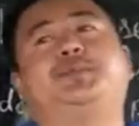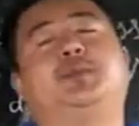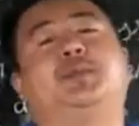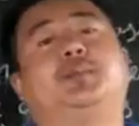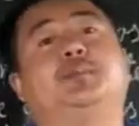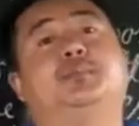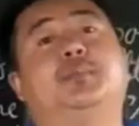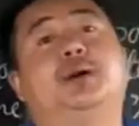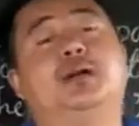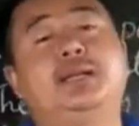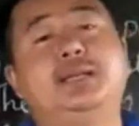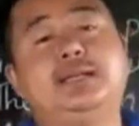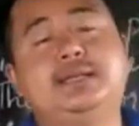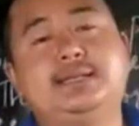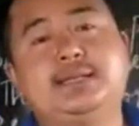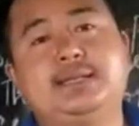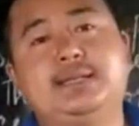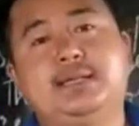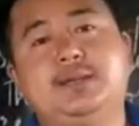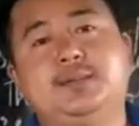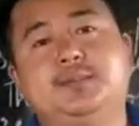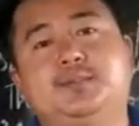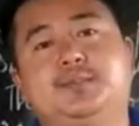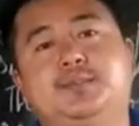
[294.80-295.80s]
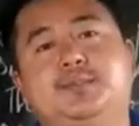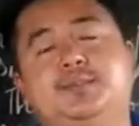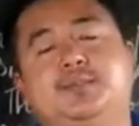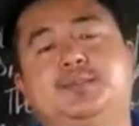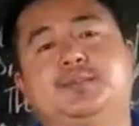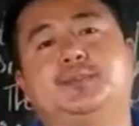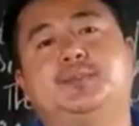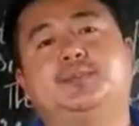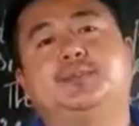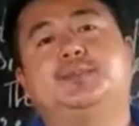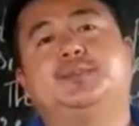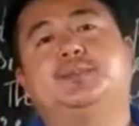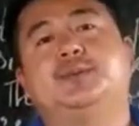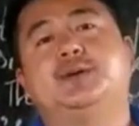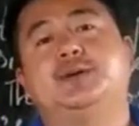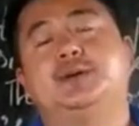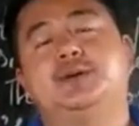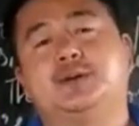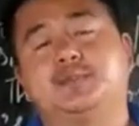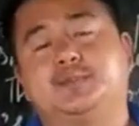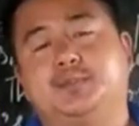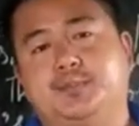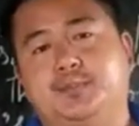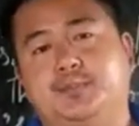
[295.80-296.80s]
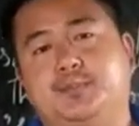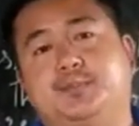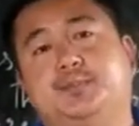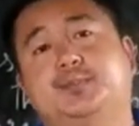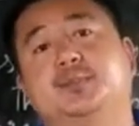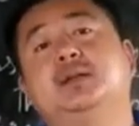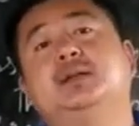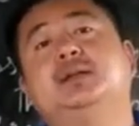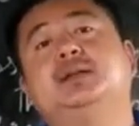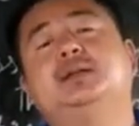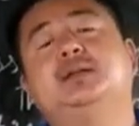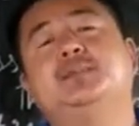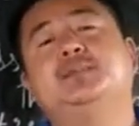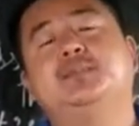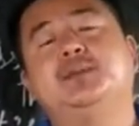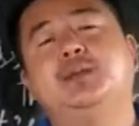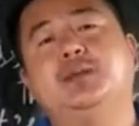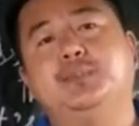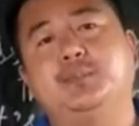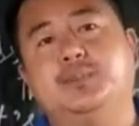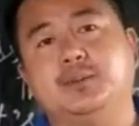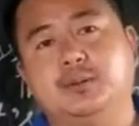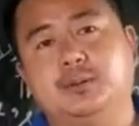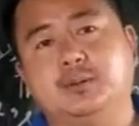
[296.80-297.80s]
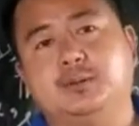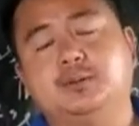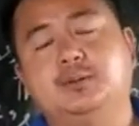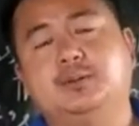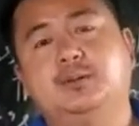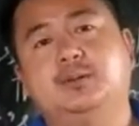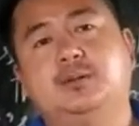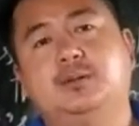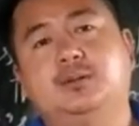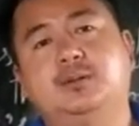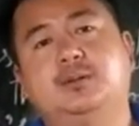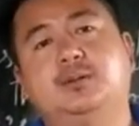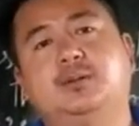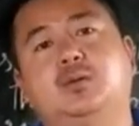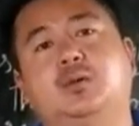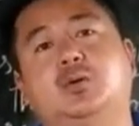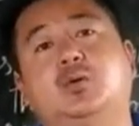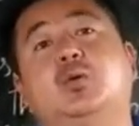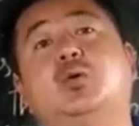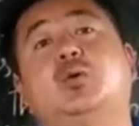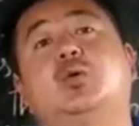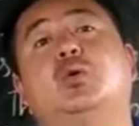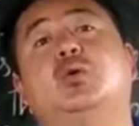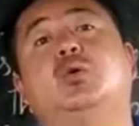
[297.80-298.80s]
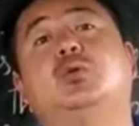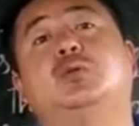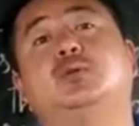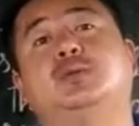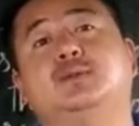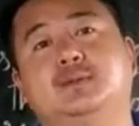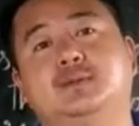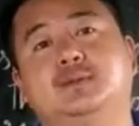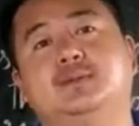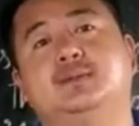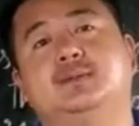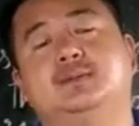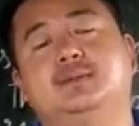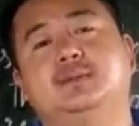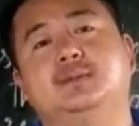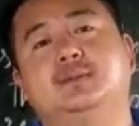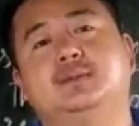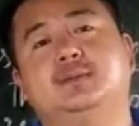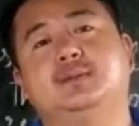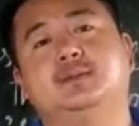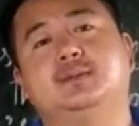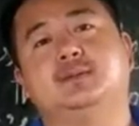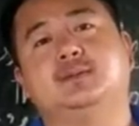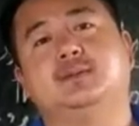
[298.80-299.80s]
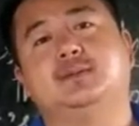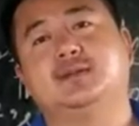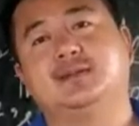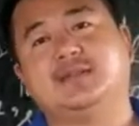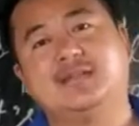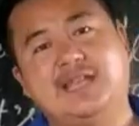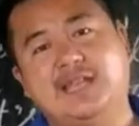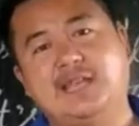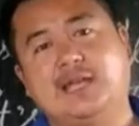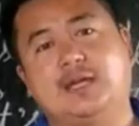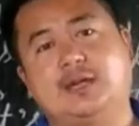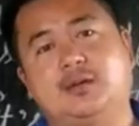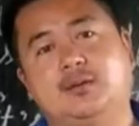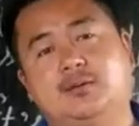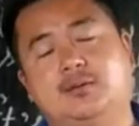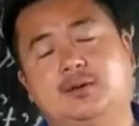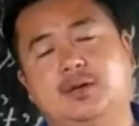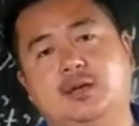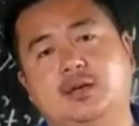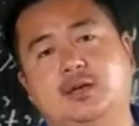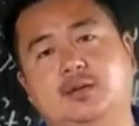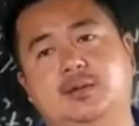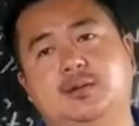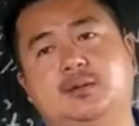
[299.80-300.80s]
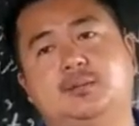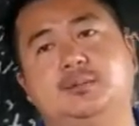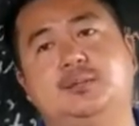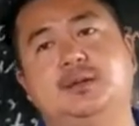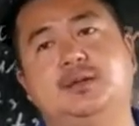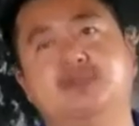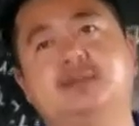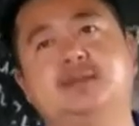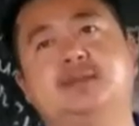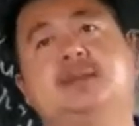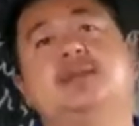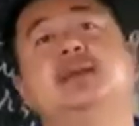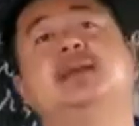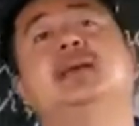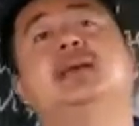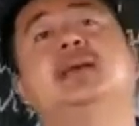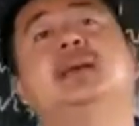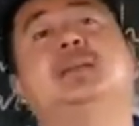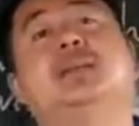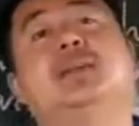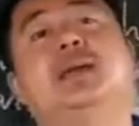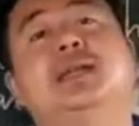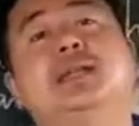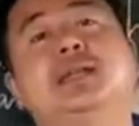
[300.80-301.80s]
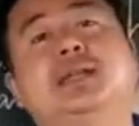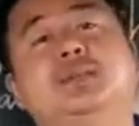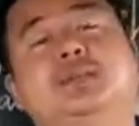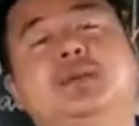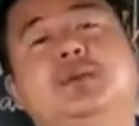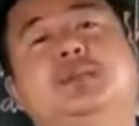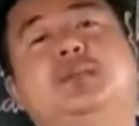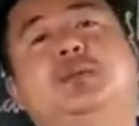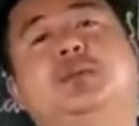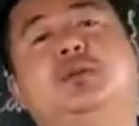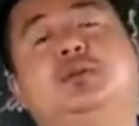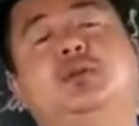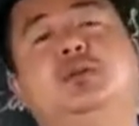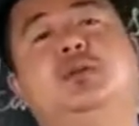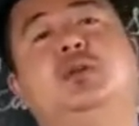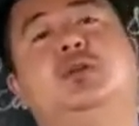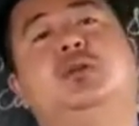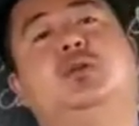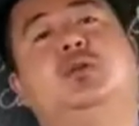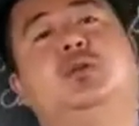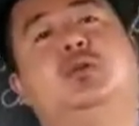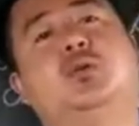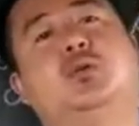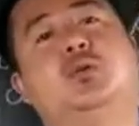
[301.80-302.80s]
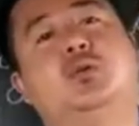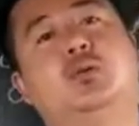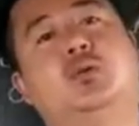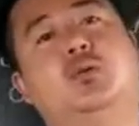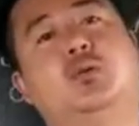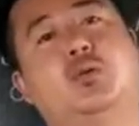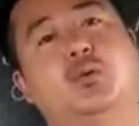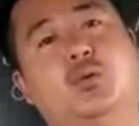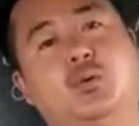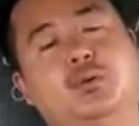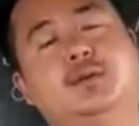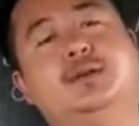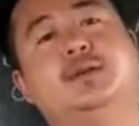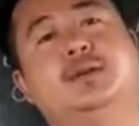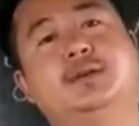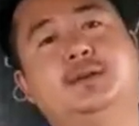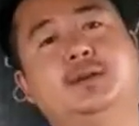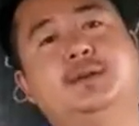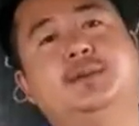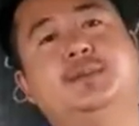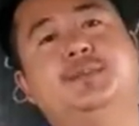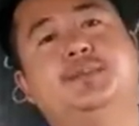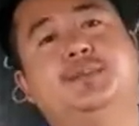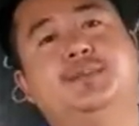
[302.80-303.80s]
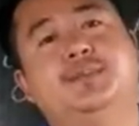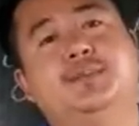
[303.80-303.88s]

multi people own the thing. Okay, that means many people own the